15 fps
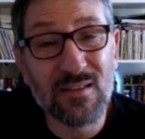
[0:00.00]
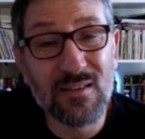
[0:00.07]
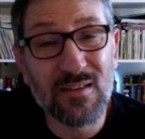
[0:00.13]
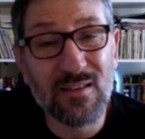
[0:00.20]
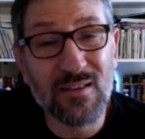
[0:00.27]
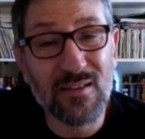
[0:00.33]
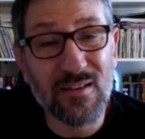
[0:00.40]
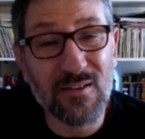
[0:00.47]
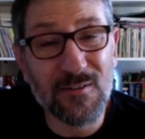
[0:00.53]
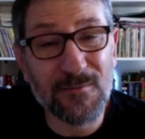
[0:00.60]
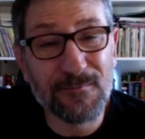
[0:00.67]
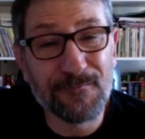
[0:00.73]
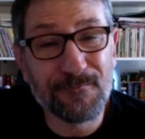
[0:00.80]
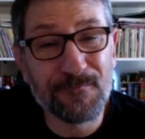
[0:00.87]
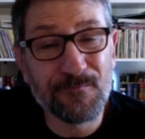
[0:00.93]
There you go.
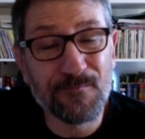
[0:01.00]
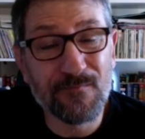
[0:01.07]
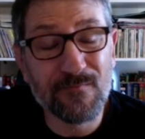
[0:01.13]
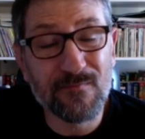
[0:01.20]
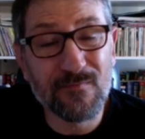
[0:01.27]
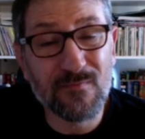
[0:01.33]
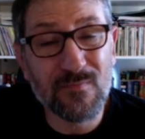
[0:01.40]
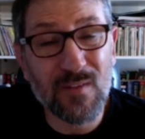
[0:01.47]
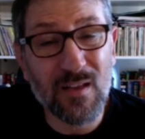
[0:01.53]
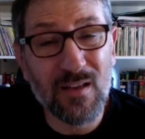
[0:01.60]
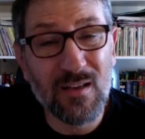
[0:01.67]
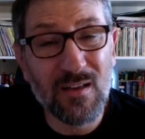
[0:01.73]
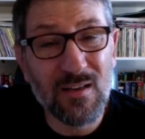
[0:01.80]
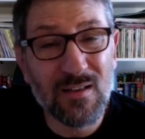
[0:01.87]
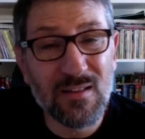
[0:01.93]

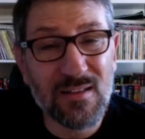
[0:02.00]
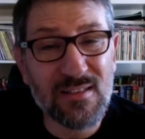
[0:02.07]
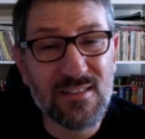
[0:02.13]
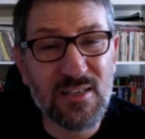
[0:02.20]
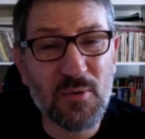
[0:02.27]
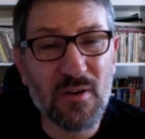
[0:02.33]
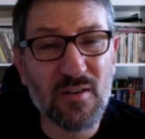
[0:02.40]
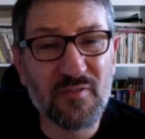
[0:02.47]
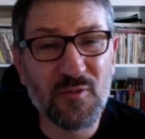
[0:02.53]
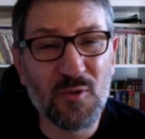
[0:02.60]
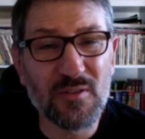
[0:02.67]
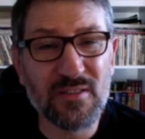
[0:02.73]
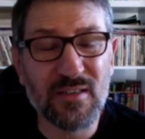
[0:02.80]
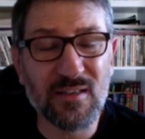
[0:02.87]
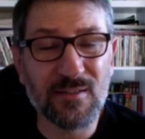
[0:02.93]
Let's see what
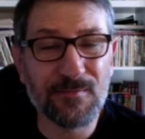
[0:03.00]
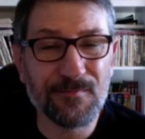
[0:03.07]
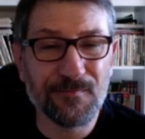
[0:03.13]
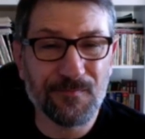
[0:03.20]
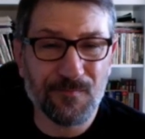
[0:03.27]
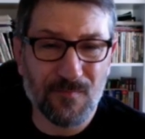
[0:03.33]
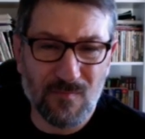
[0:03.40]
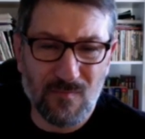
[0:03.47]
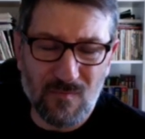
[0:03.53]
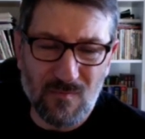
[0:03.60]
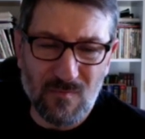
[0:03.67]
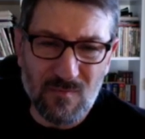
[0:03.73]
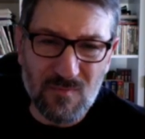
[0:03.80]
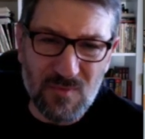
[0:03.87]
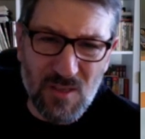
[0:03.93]
unfolds here.
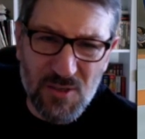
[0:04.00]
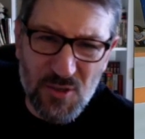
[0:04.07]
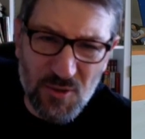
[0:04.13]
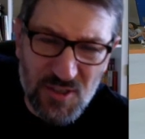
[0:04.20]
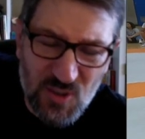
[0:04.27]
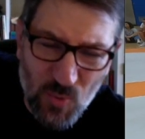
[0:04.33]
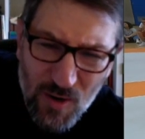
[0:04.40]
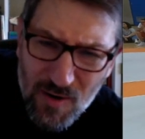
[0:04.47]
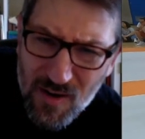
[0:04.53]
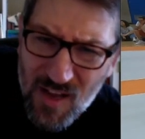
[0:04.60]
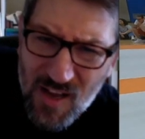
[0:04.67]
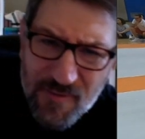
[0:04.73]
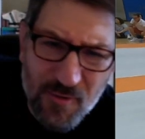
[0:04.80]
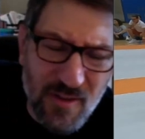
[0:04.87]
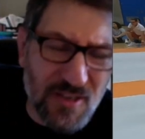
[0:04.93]
So they're squaring
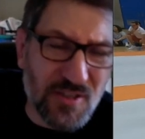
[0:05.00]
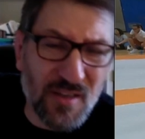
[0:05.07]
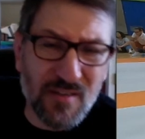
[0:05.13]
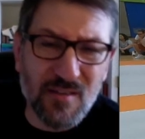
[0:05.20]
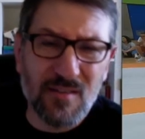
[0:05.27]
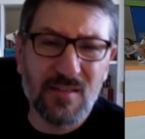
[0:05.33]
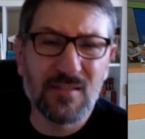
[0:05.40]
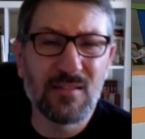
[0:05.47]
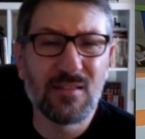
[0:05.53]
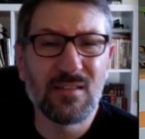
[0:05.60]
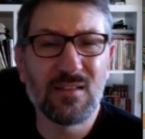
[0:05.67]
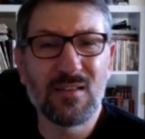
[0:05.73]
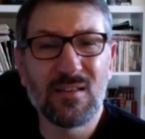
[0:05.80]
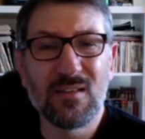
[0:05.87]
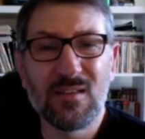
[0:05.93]
off with each other,
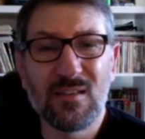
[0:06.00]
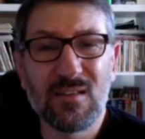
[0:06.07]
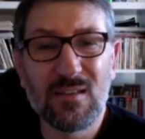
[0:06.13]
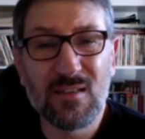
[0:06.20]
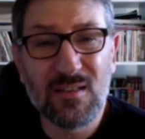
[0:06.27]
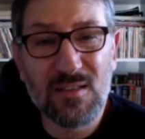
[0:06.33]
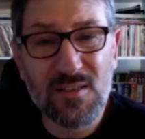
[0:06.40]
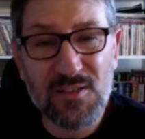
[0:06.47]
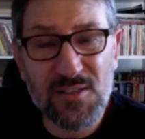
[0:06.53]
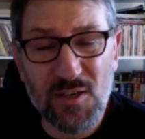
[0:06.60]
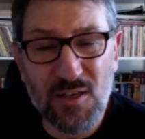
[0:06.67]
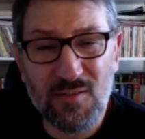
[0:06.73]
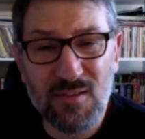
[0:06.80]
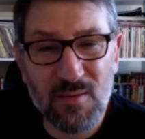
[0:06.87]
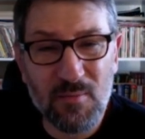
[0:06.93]

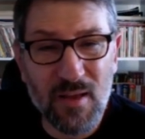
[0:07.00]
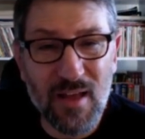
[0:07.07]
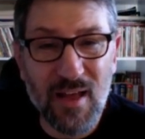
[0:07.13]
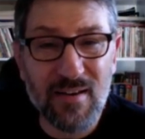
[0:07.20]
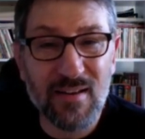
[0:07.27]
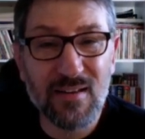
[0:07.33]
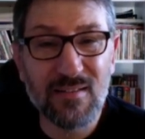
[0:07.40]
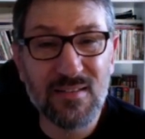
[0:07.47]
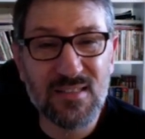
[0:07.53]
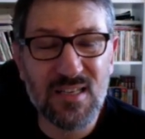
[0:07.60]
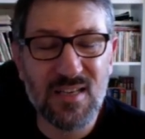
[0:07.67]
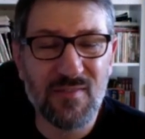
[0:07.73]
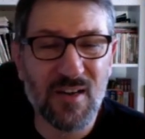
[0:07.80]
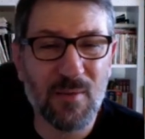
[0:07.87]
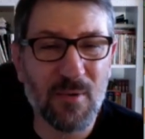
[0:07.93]
circling the mat. Let's
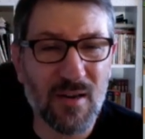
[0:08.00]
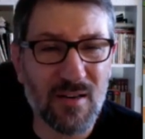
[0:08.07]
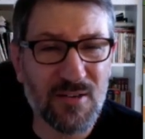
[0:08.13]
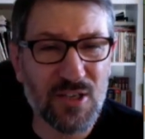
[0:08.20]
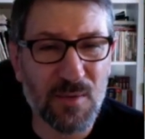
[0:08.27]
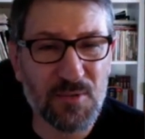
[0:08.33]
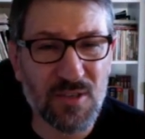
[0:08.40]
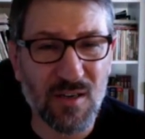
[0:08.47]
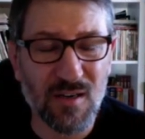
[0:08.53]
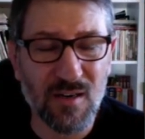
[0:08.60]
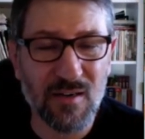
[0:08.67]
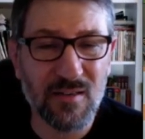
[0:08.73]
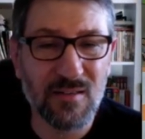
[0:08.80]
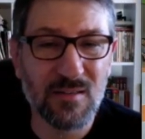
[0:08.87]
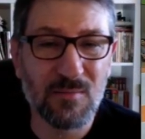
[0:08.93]
see if anybody jumps
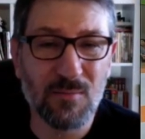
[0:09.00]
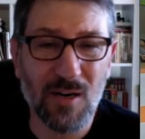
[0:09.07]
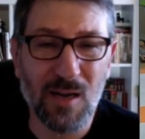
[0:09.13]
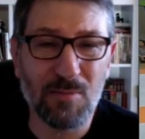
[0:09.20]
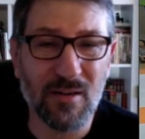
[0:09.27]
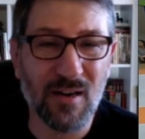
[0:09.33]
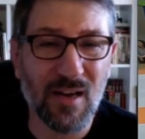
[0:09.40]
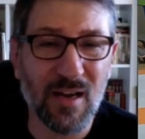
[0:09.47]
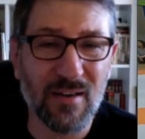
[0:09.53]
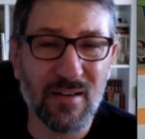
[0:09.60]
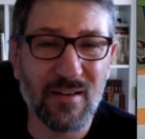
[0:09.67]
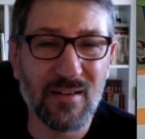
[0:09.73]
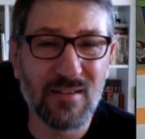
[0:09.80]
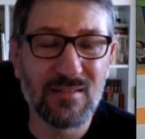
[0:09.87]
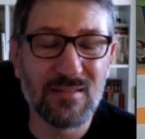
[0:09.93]
guard. Probably not.
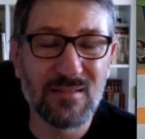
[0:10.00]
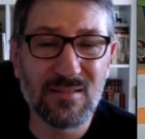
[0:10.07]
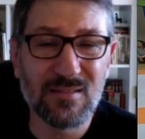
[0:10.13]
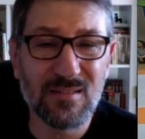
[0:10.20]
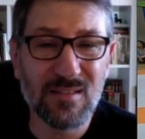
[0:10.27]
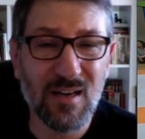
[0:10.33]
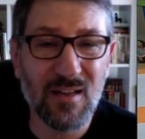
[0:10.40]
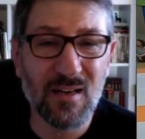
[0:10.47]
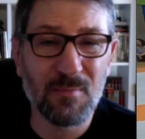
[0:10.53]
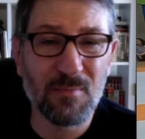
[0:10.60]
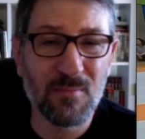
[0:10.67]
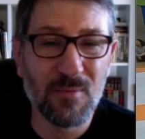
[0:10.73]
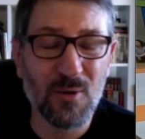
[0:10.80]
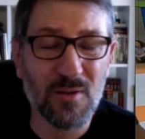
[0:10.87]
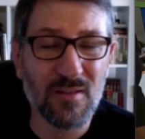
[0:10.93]

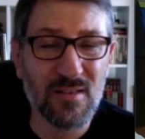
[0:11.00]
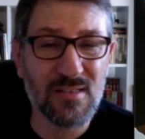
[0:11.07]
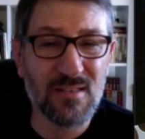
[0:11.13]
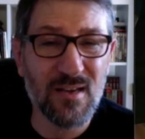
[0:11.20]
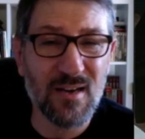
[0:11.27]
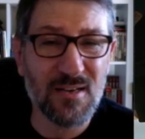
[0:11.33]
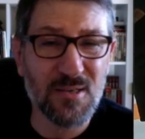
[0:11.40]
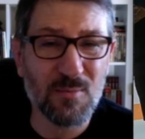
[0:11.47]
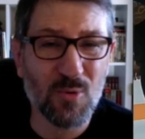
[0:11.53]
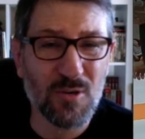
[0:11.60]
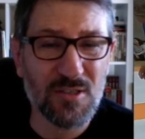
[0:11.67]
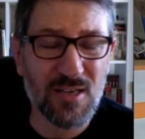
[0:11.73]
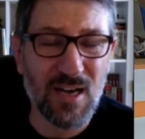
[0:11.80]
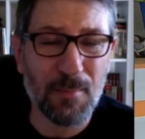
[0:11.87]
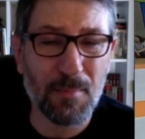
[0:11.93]
Both these ladies are more
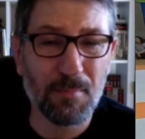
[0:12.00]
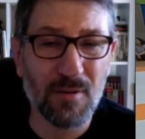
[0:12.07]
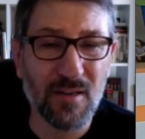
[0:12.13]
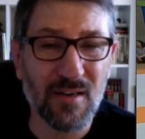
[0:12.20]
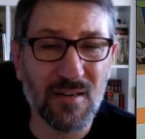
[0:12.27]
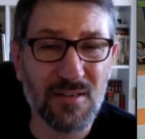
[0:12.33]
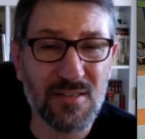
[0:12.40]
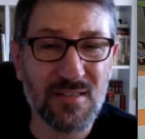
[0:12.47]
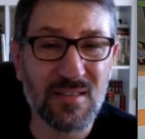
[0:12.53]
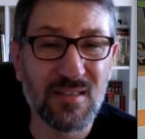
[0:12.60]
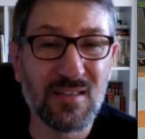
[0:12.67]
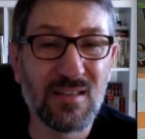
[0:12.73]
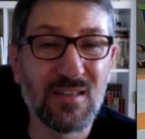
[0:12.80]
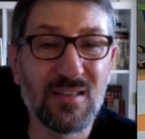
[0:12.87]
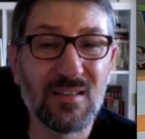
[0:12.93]
top players.
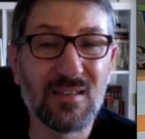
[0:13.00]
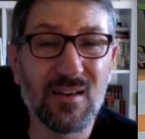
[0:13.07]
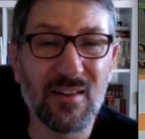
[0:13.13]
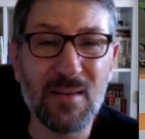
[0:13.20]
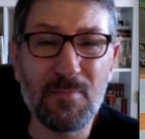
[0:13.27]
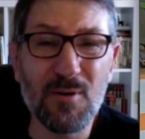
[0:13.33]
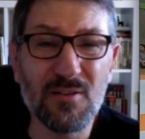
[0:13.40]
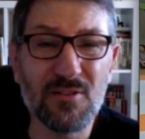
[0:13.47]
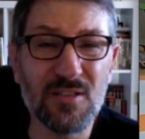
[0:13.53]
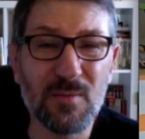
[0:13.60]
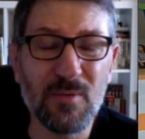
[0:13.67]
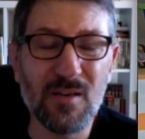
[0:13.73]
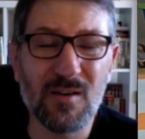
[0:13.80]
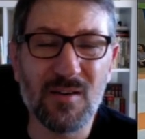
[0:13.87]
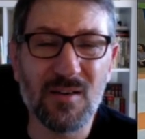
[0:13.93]
Are they both
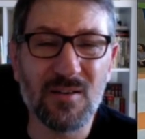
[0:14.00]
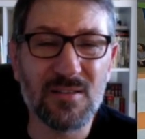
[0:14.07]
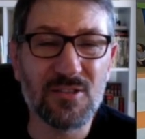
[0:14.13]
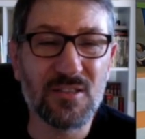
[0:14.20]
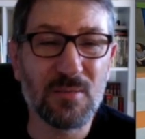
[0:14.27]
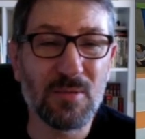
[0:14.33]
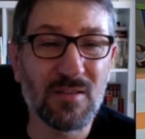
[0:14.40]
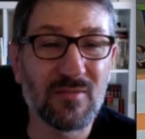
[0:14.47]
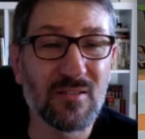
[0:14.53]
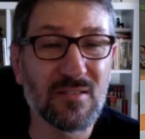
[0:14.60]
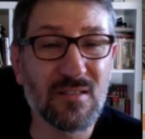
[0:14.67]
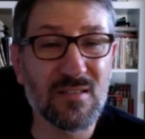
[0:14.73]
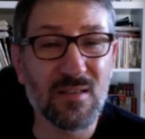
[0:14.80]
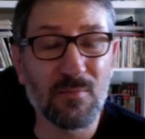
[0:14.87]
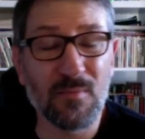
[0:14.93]
GB? Oh no, it's GB
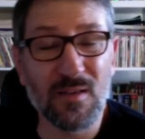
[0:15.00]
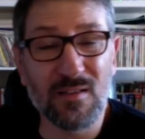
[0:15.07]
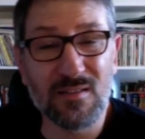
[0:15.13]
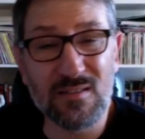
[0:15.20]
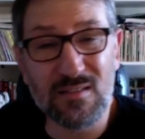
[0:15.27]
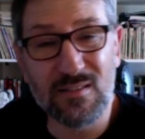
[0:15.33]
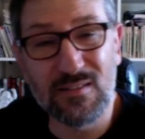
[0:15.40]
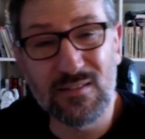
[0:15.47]
versus something else.